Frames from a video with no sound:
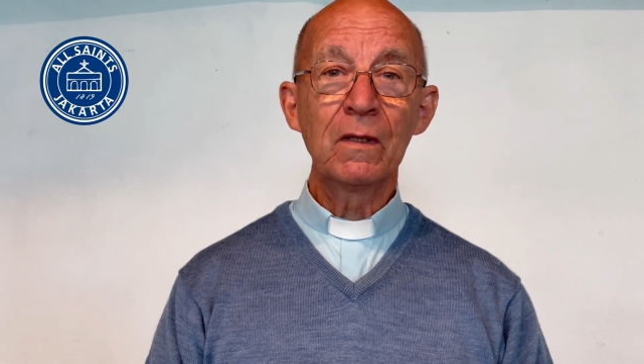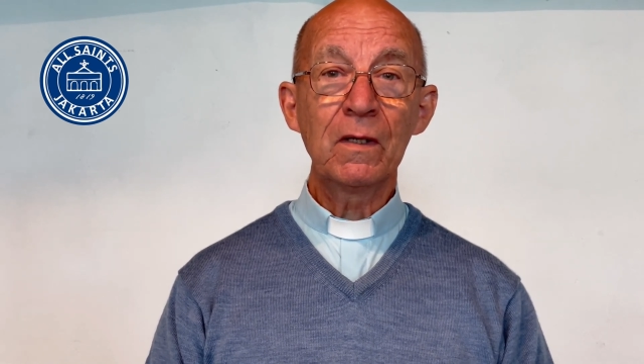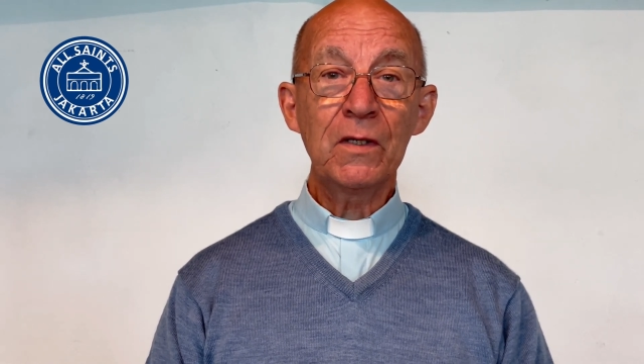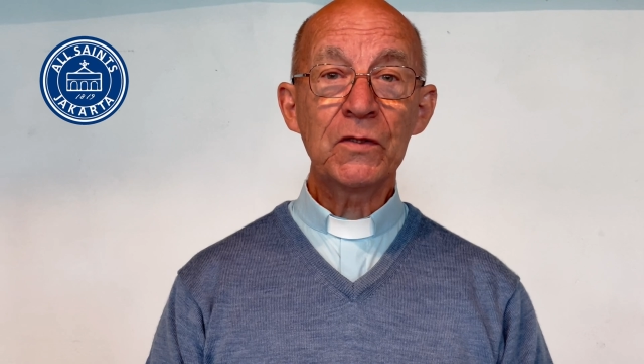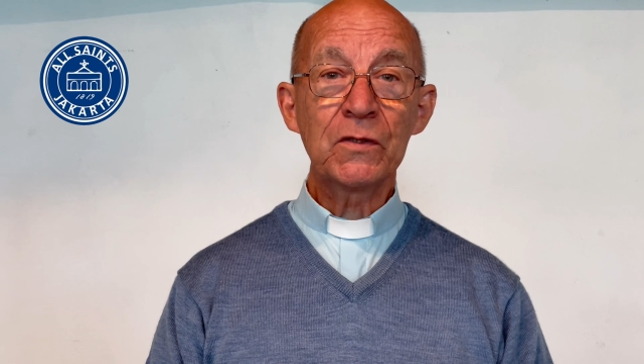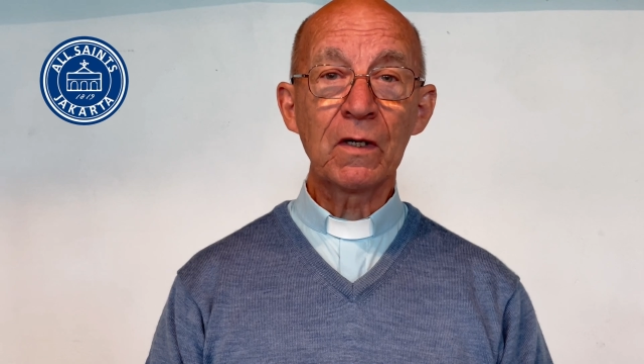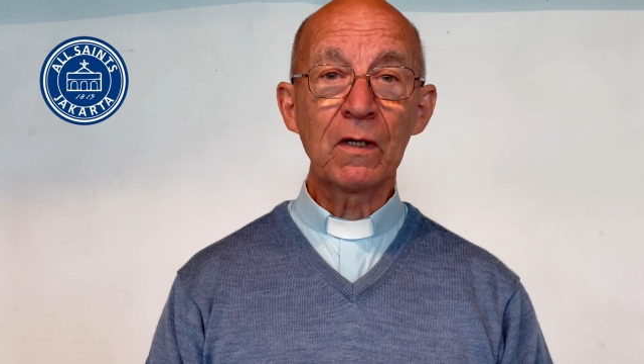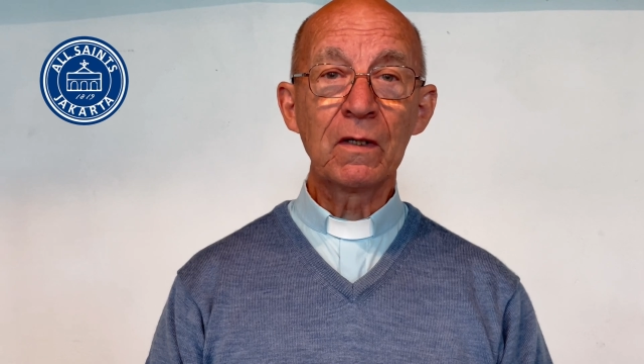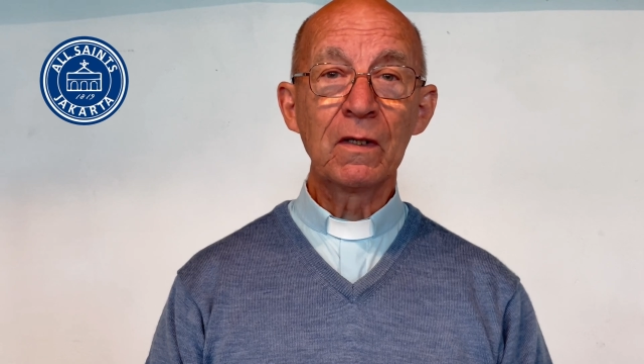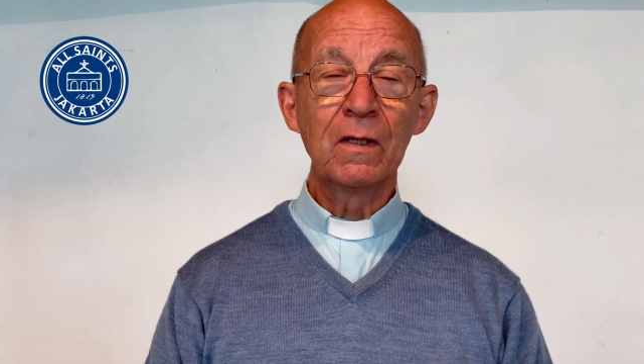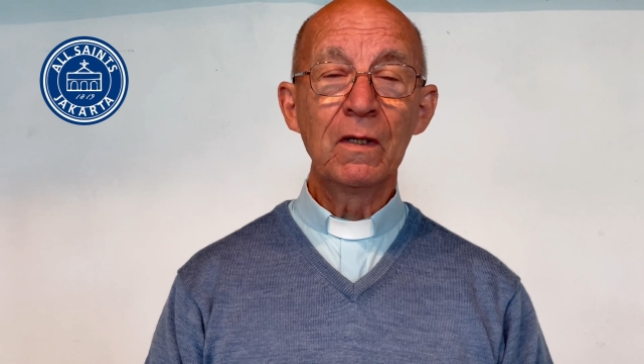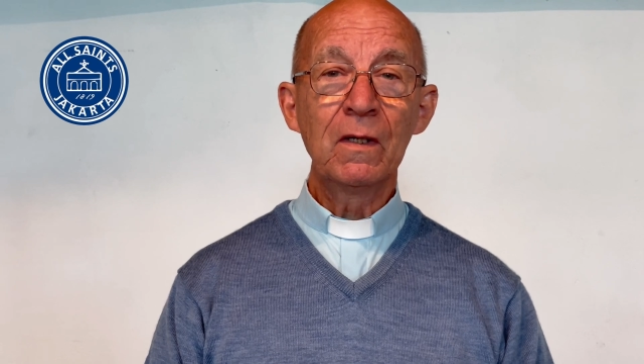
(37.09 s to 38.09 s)
Easter
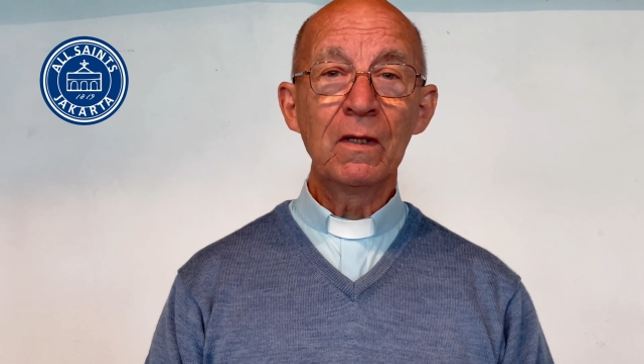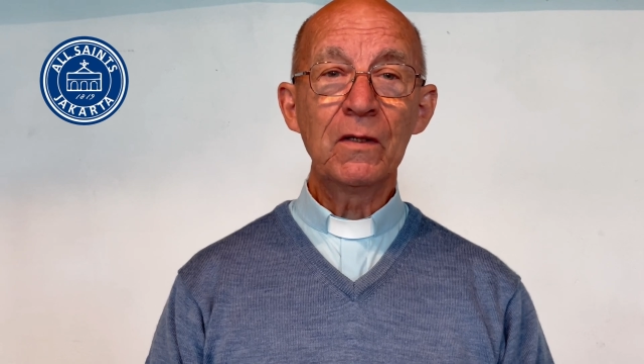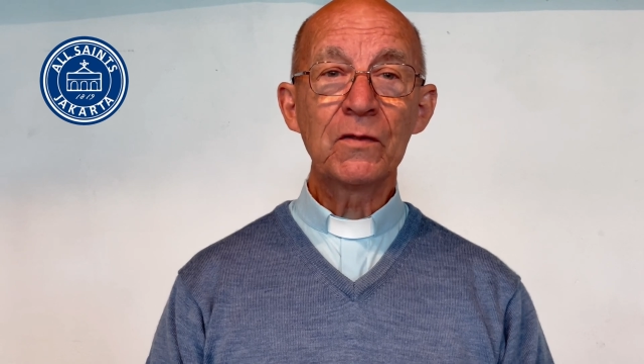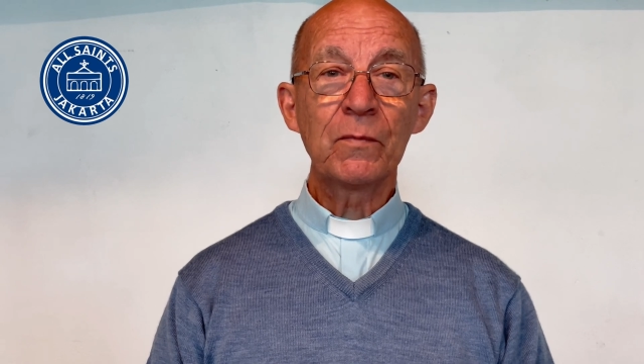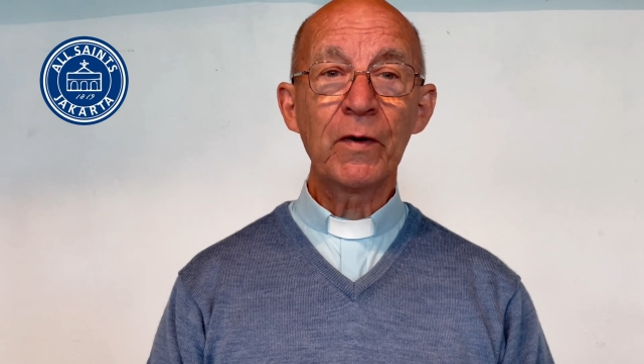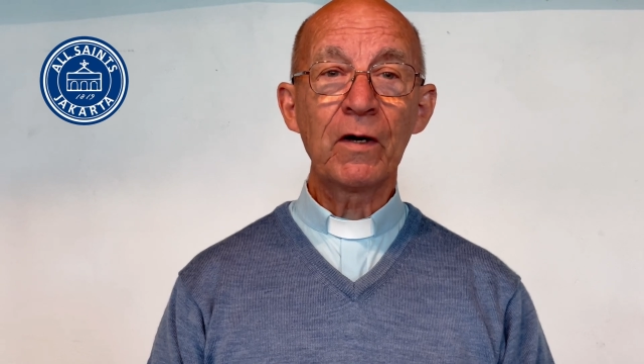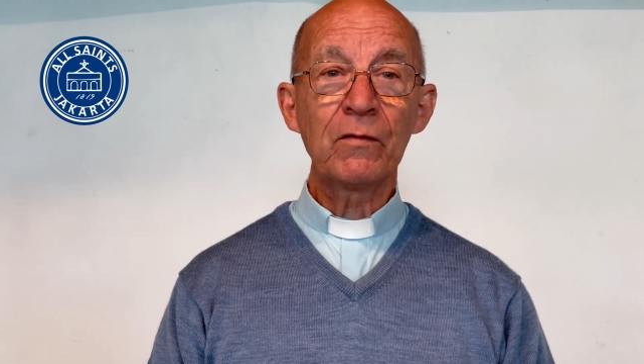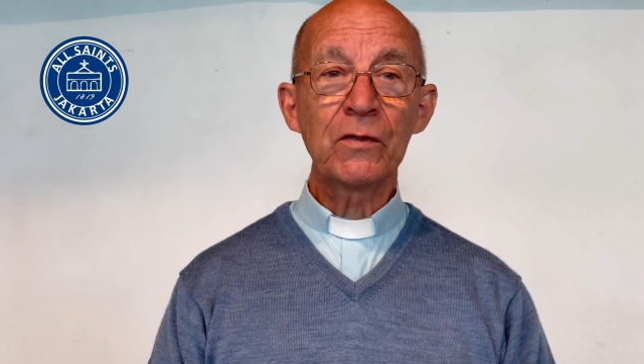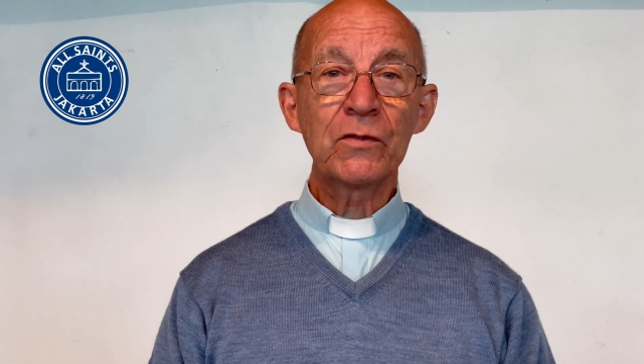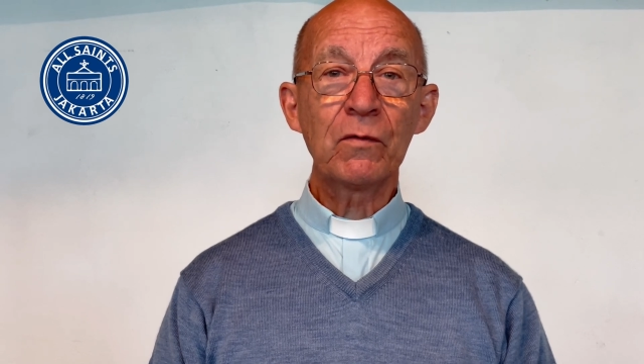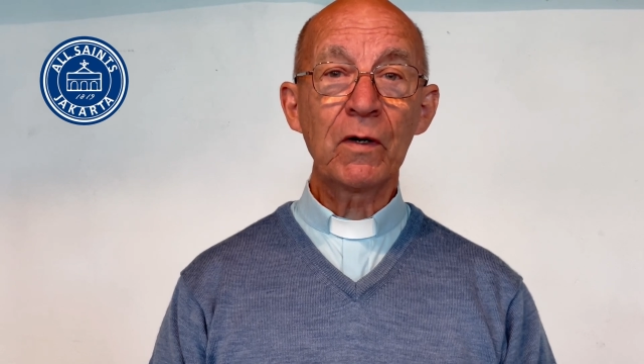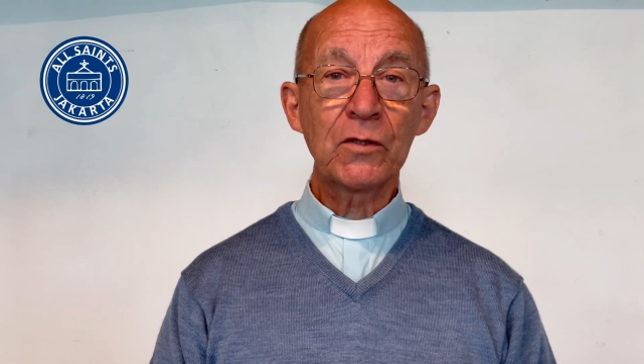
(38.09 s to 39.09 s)
is about
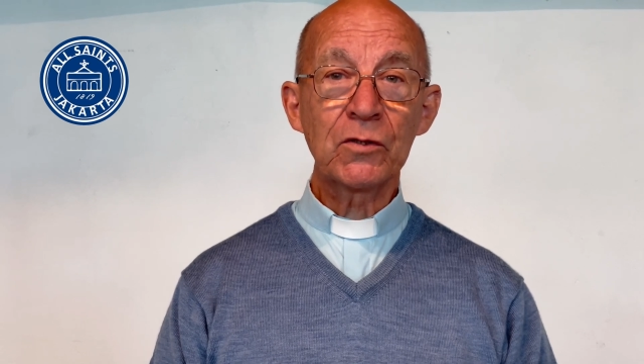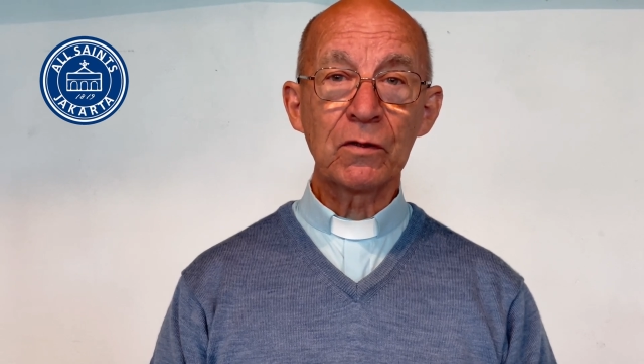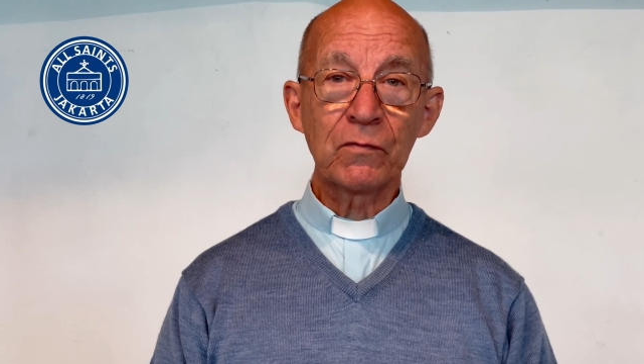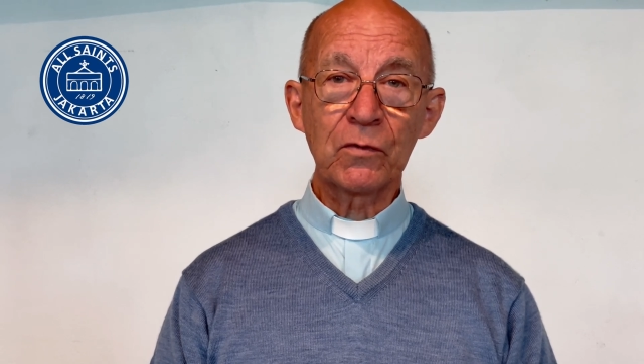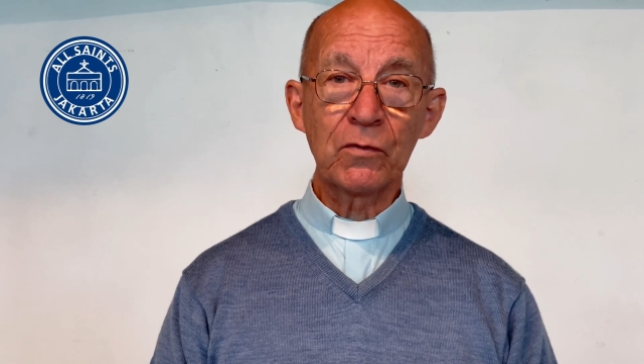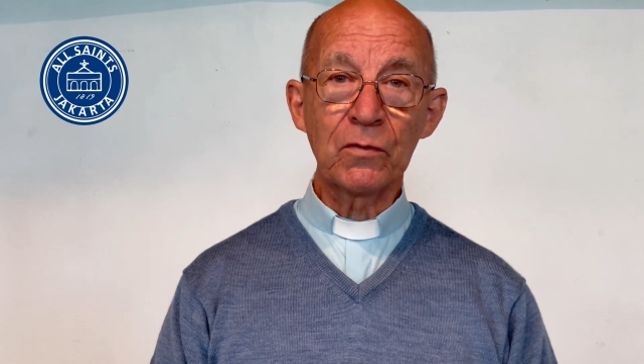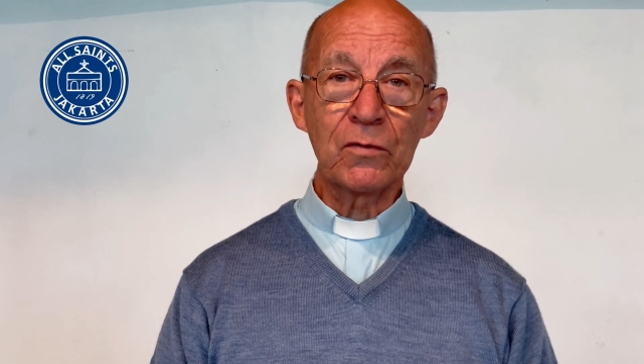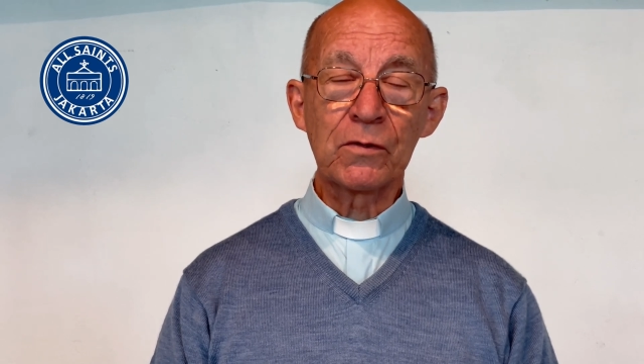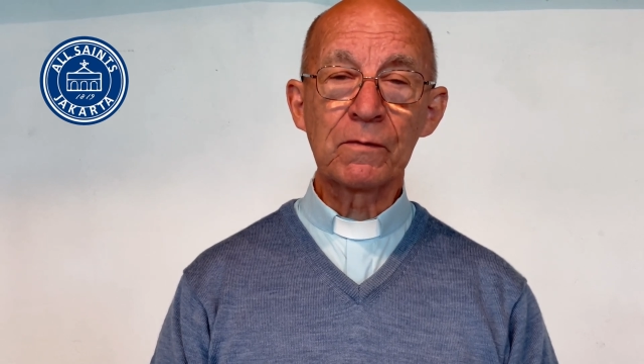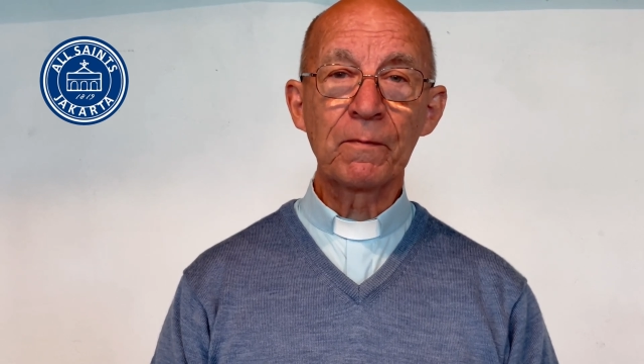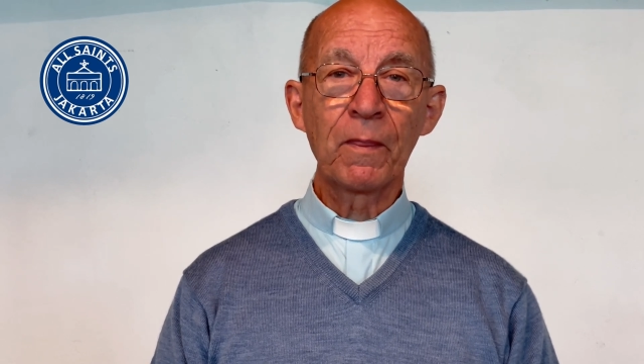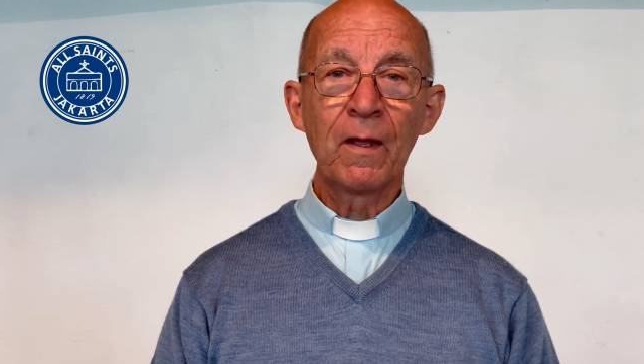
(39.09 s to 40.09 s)
resurrection, of course.